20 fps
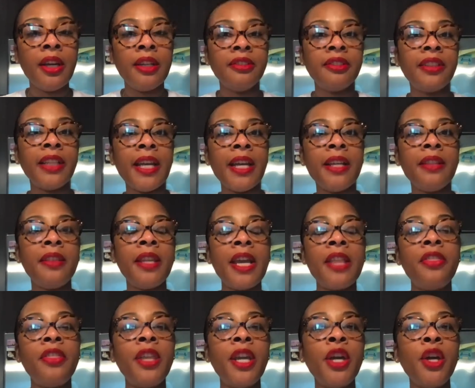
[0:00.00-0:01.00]
said
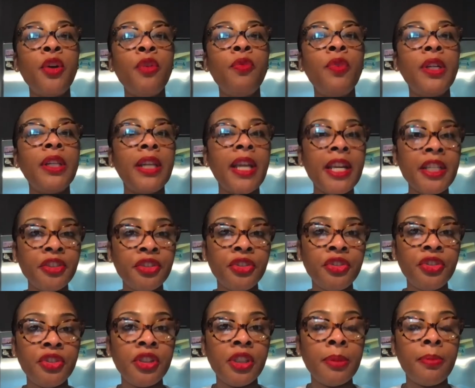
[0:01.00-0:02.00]
that their
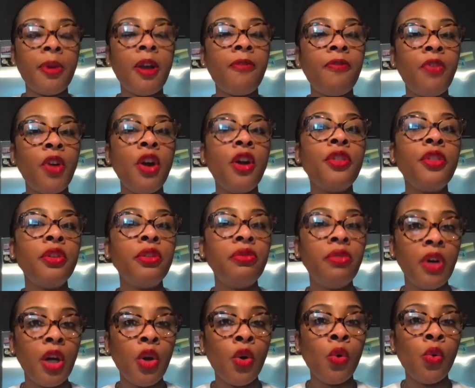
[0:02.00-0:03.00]
relationship further
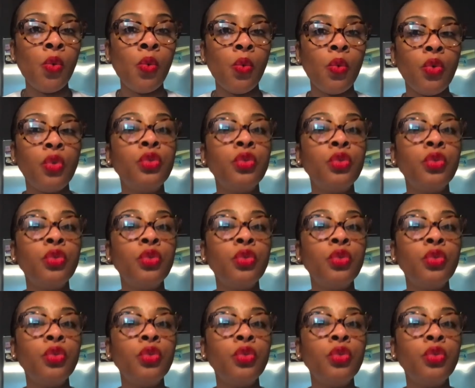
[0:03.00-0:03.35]
grew